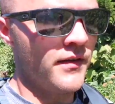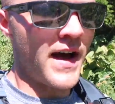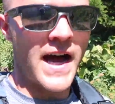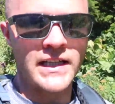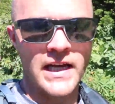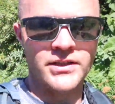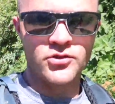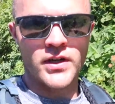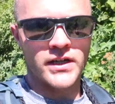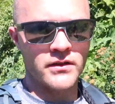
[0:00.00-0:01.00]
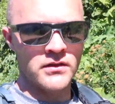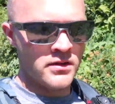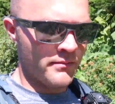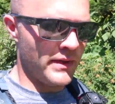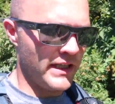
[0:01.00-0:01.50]
of Highline Trail,
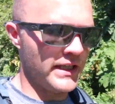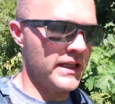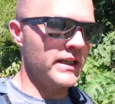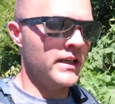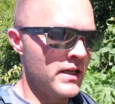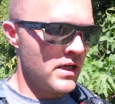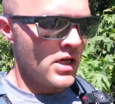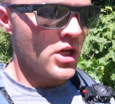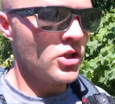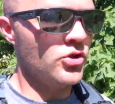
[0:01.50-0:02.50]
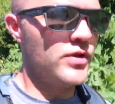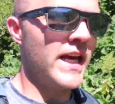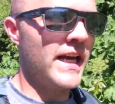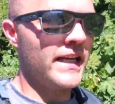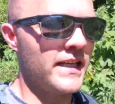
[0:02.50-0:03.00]
meaning you
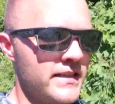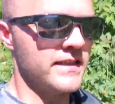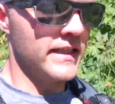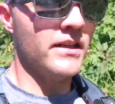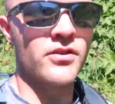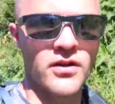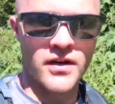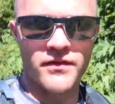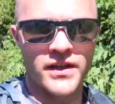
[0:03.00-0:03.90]
can't get to either of